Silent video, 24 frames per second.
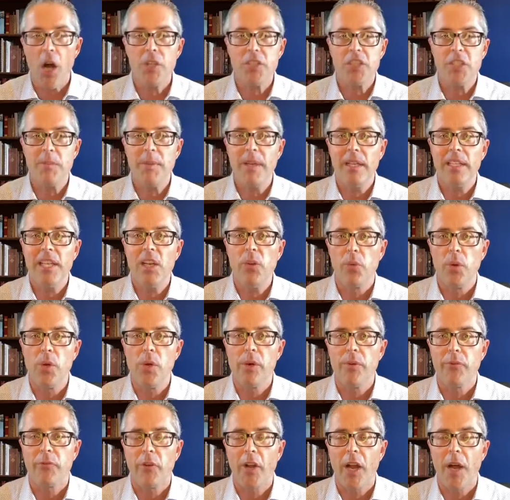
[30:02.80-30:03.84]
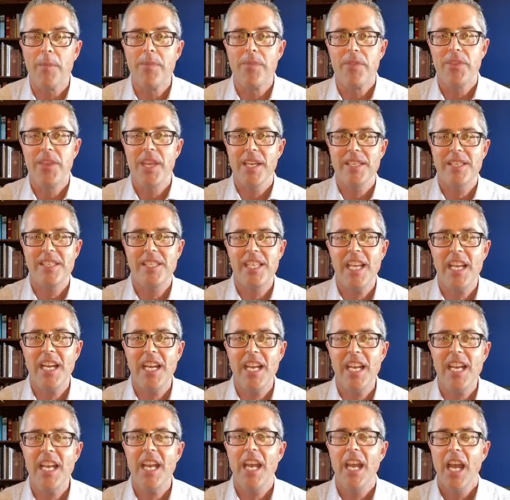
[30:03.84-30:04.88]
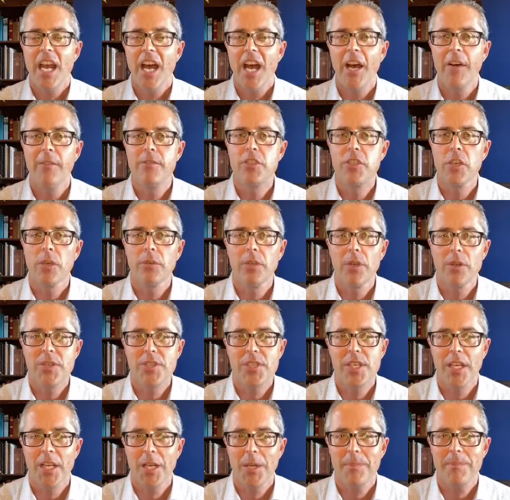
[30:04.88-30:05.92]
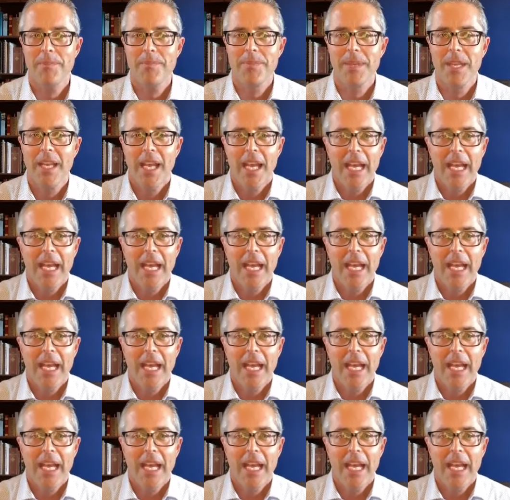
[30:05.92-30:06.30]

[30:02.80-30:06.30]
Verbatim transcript: ultimately rule from the city of Jerusalem.